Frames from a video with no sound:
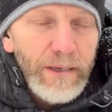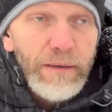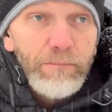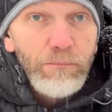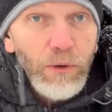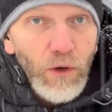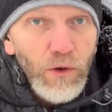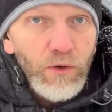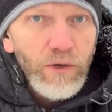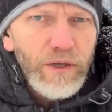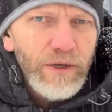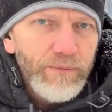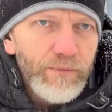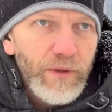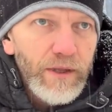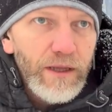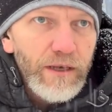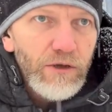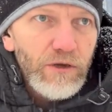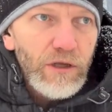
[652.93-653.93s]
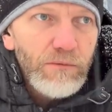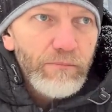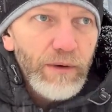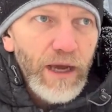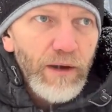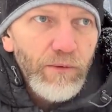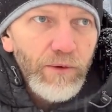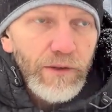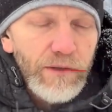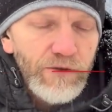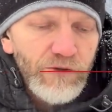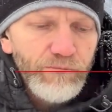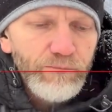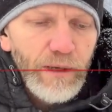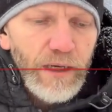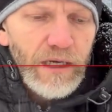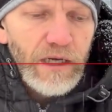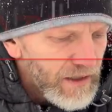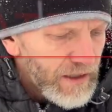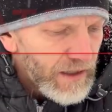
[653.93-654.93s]
in bulk, and you can buy one of those
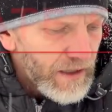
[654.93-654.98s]
buckets.